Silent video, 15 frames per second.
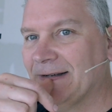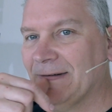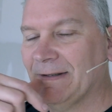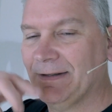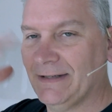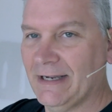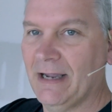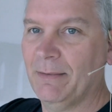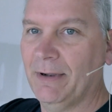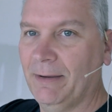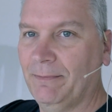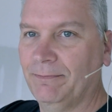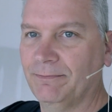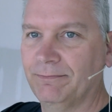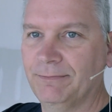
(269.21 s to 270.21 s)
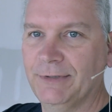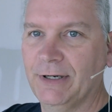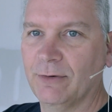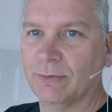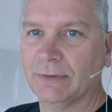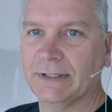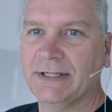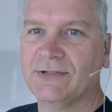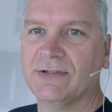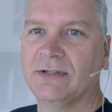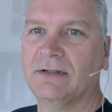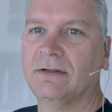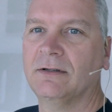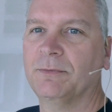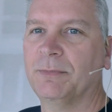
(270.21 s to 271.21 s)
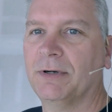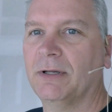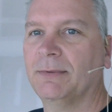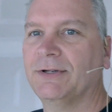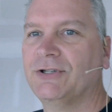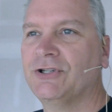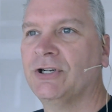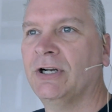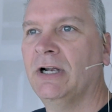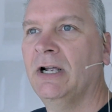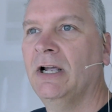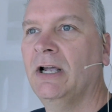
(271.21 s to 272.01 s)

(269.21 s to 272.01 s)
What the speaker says: or the time I release it to publish.